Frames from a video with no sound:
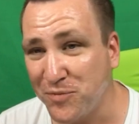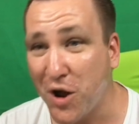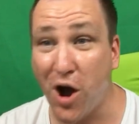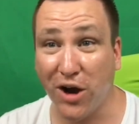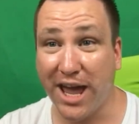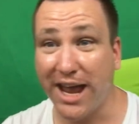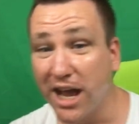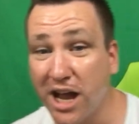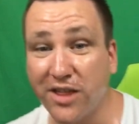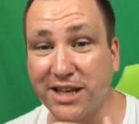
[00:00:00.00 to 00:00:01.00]
Okay,
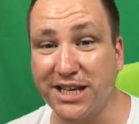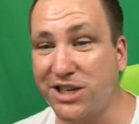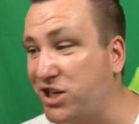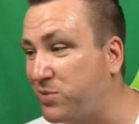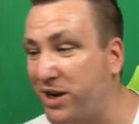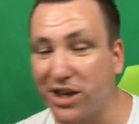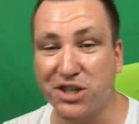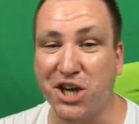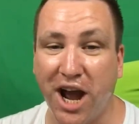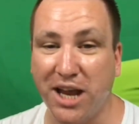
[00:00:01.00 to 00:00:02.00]
this is just one of those
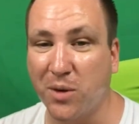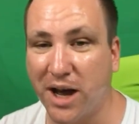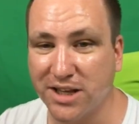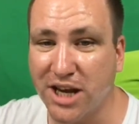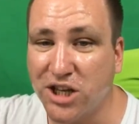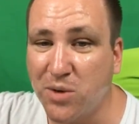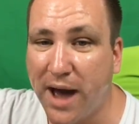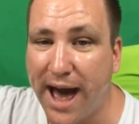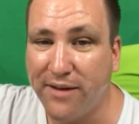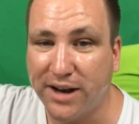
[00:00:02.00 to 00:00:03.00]
tiny ones. I do
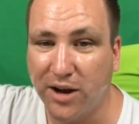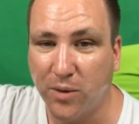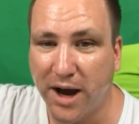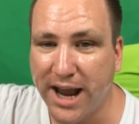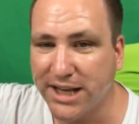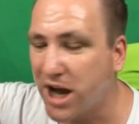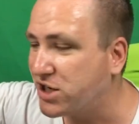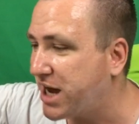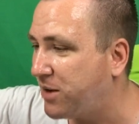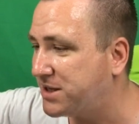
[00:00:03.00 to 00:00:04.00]
have a little one. Hey, Dark
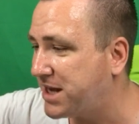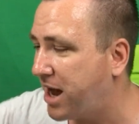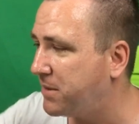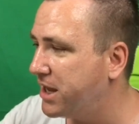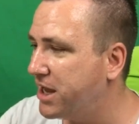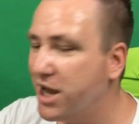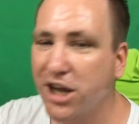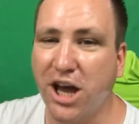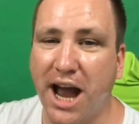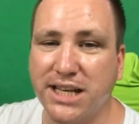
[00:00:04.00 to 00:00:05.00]
Shadow, what's up?
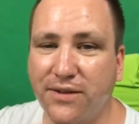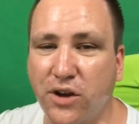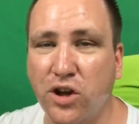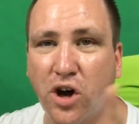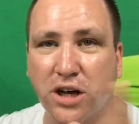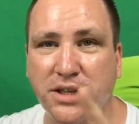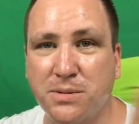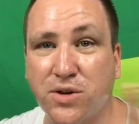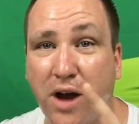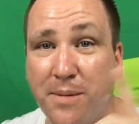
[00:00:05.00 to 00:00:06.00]
Guys, if you're not
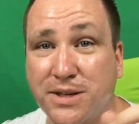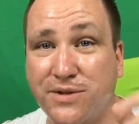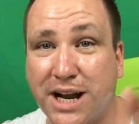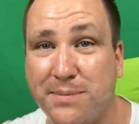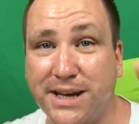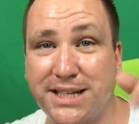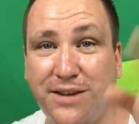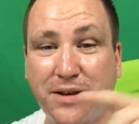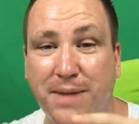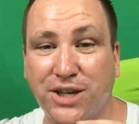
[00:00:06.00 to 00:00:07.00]
subscribers of Jellybean
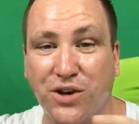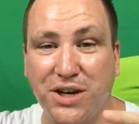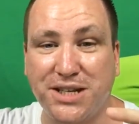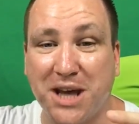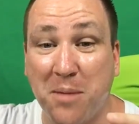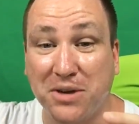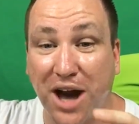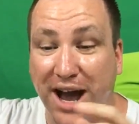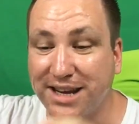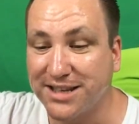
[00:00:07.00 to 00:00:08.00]
TV, make sure you sub,
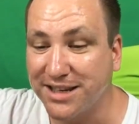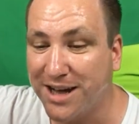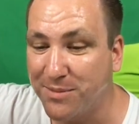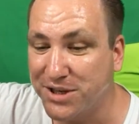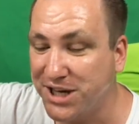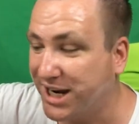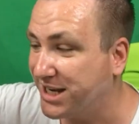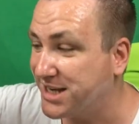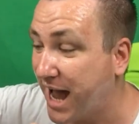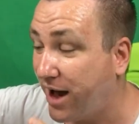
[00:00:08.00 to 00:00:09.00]
guys, and come and check
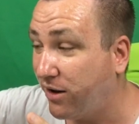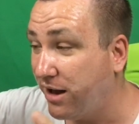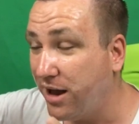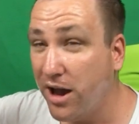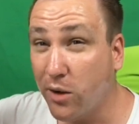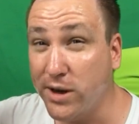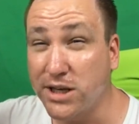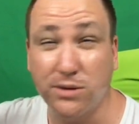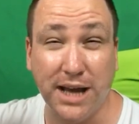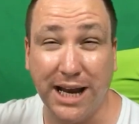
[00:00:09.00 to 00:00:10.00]
us out. We
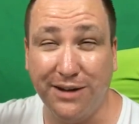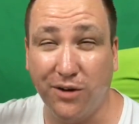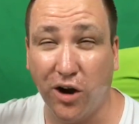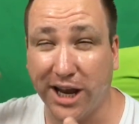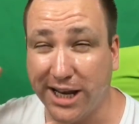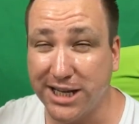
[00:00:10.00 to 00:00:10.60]
do daily vlogging.